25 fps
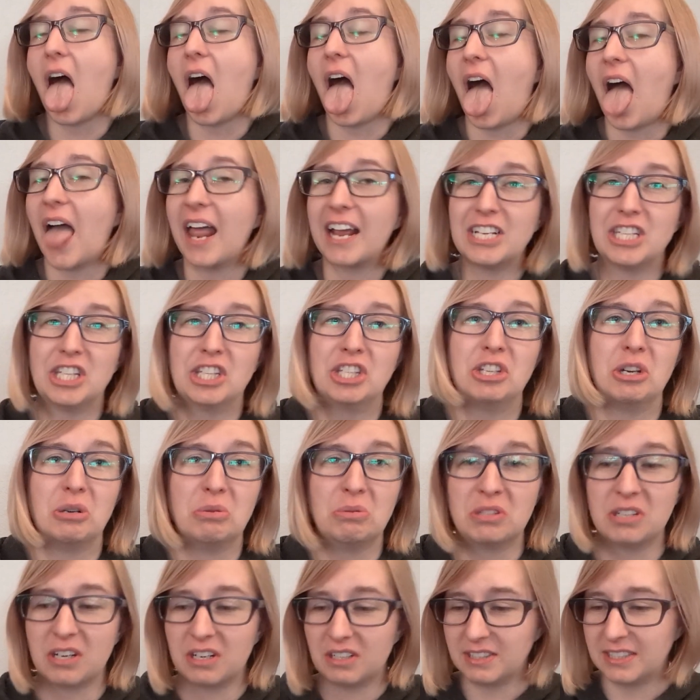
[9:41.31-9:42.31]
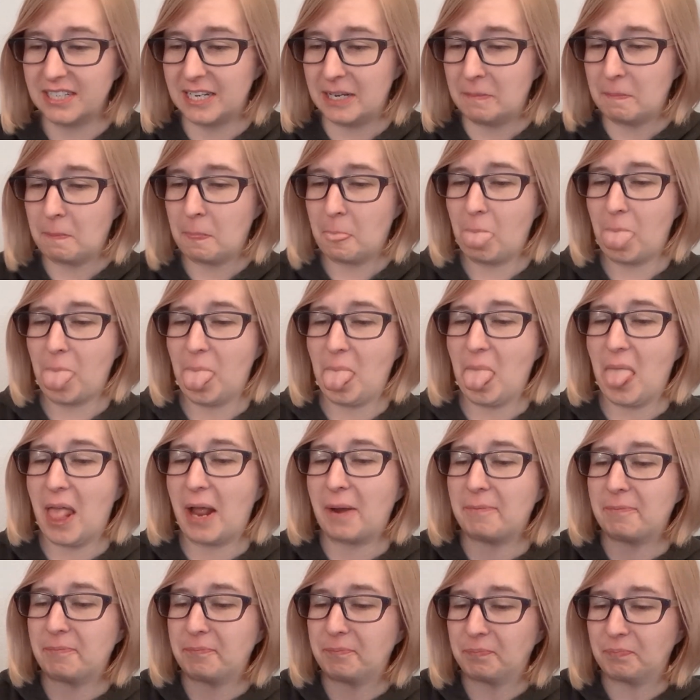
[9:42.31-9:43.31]
oh, it's so salty.
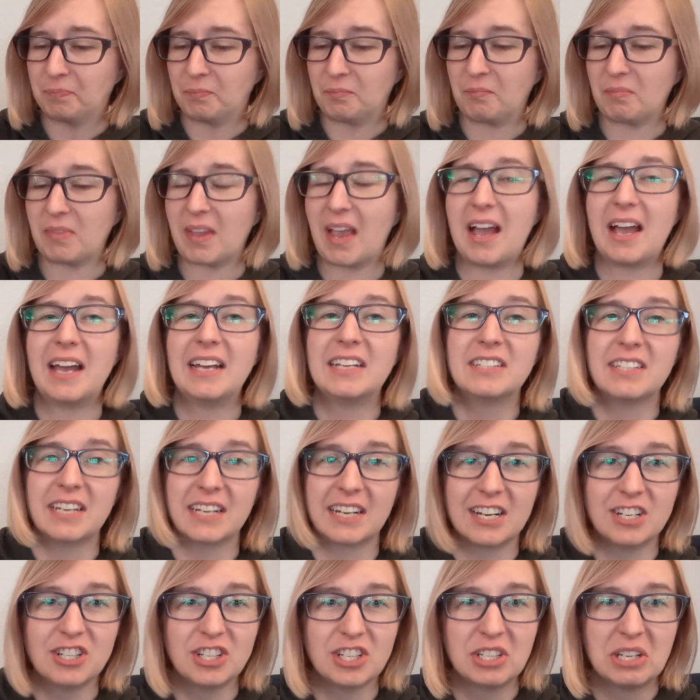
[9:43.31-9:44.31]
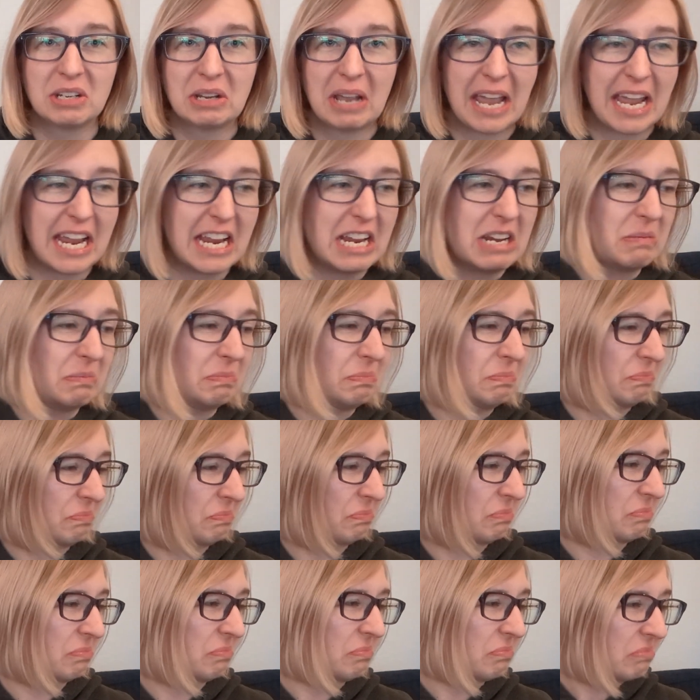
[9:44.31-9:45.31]
It's like I just ate.
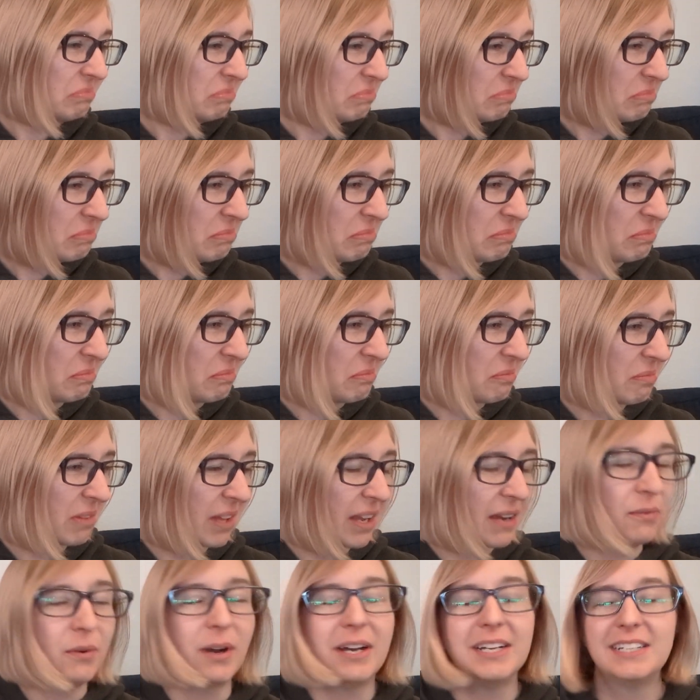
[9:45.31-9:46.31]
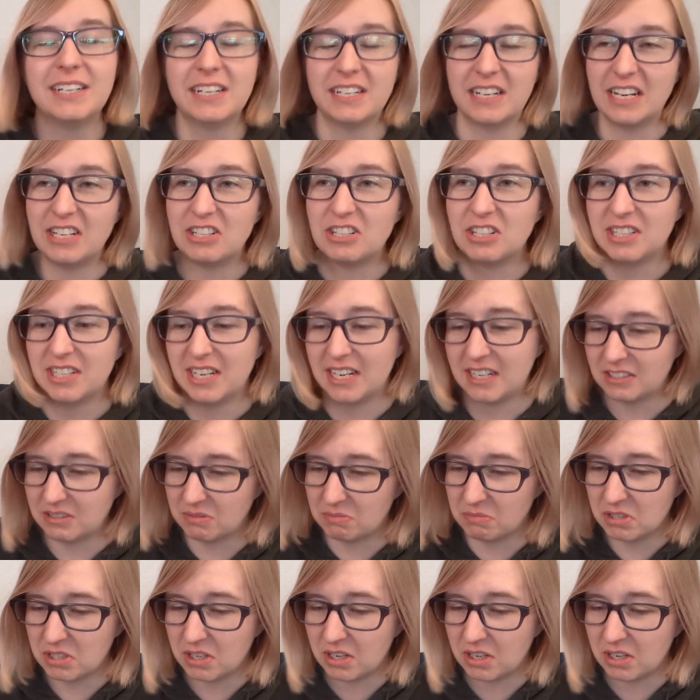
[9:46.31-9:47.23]
Well, I did. I just ate some